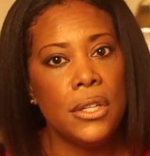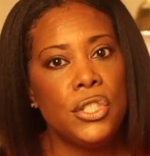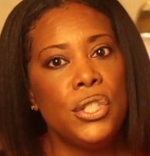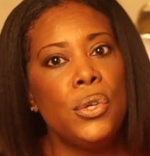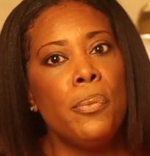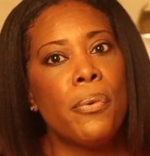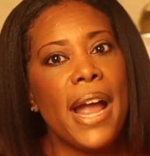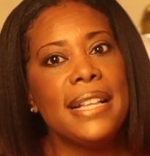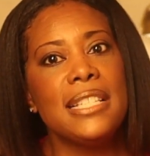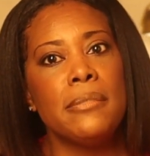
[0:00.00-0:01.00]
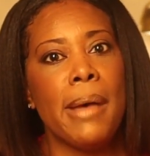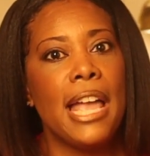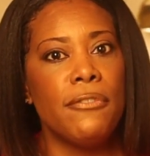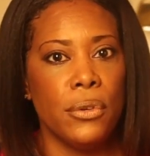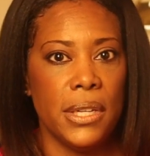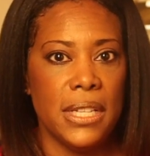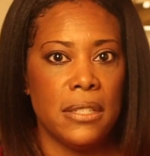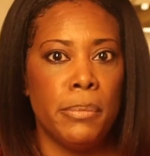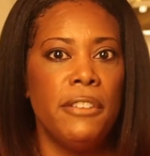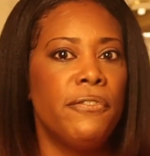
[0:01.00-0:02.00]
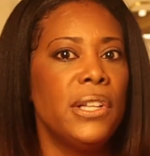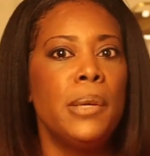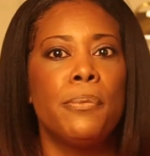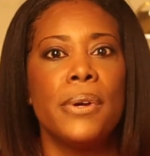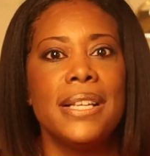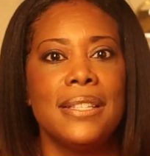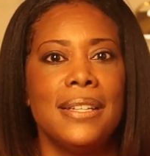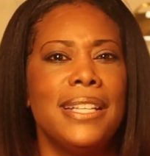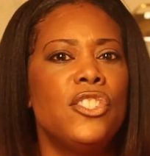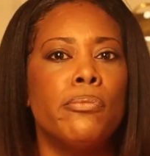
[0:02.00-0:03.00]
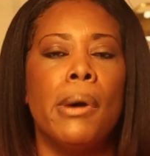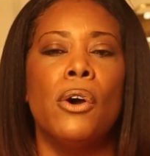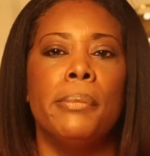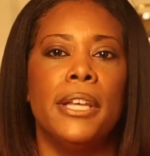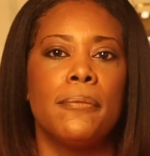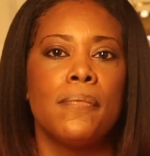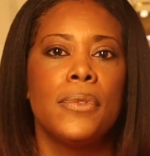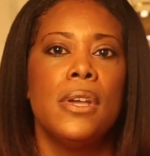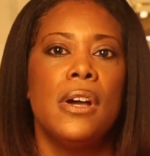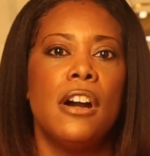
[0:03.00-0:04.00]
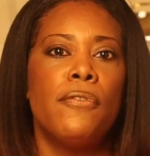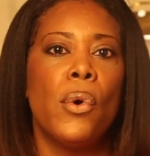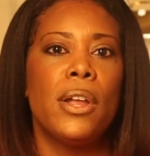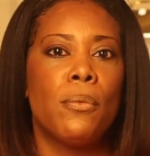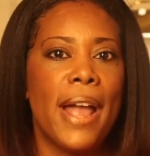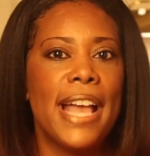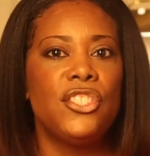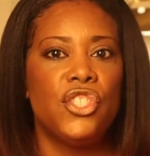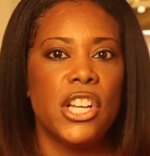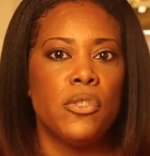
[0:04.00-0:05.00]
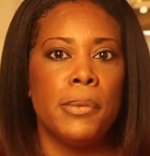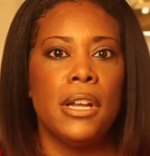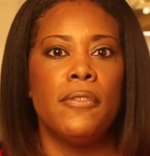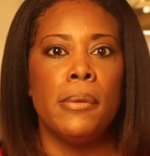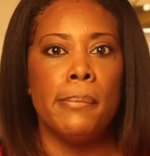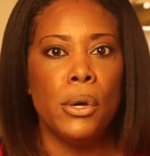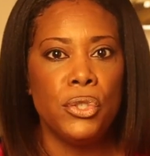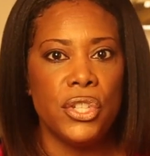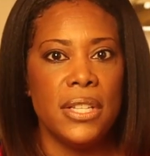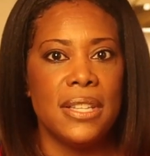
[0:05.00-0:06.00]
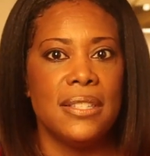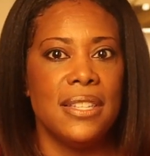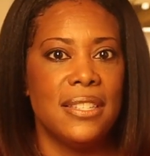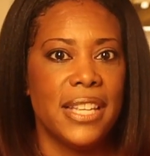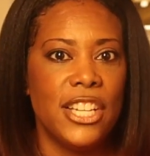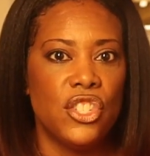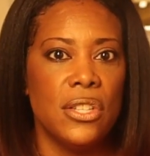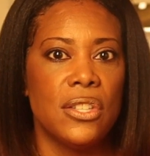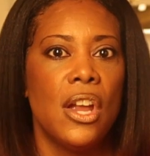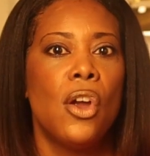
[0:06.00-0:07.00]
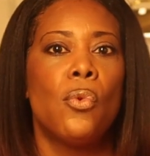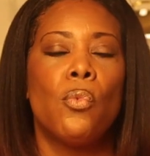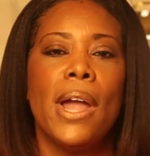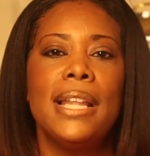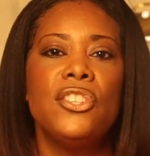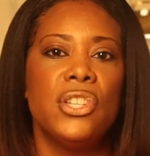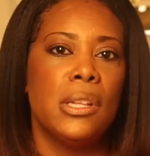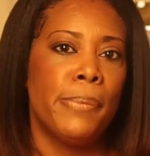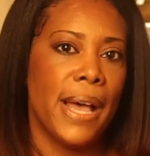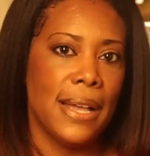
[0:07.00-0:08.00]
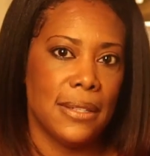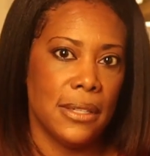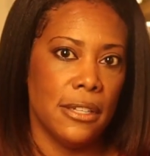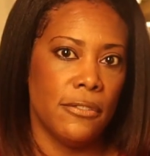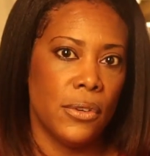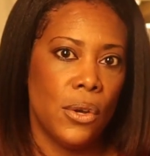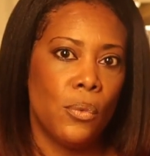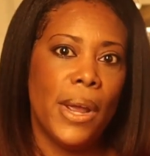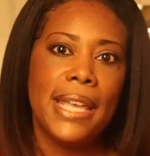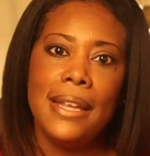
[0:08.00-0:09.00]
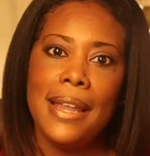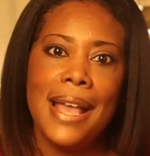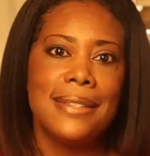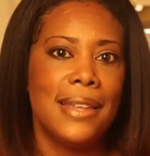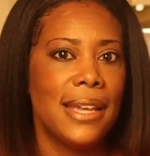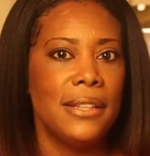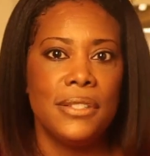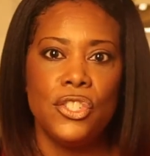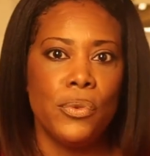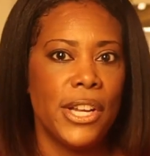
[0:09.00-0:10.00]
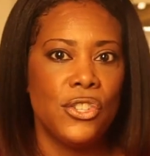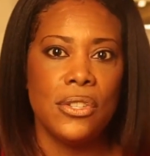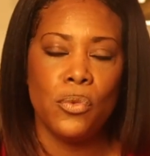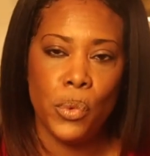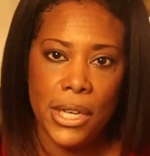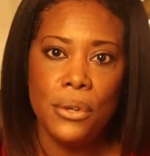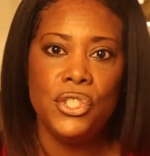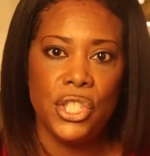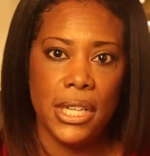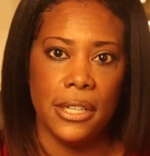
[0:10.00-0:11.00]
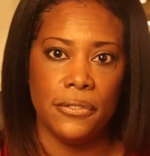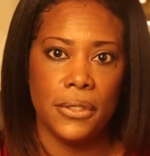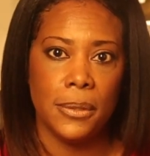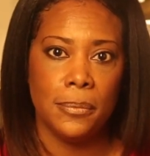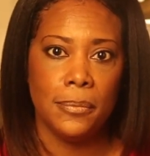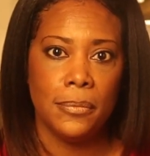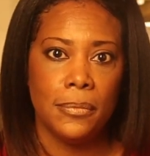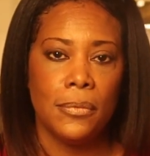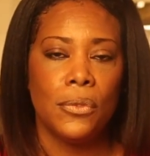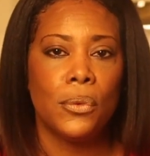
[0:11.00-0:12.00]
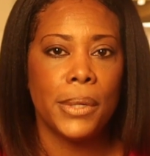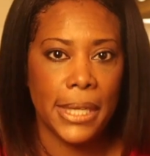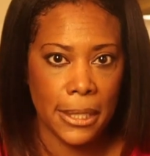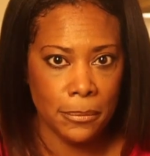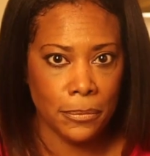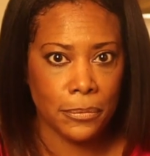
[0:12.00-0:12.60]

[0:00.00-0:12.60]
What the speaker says: 2, practice mindfulness. Be fully present in each moment. Avoid rash judgment of emotions and sensations. Relish in the positive. Recognize negative situations will shift. 3,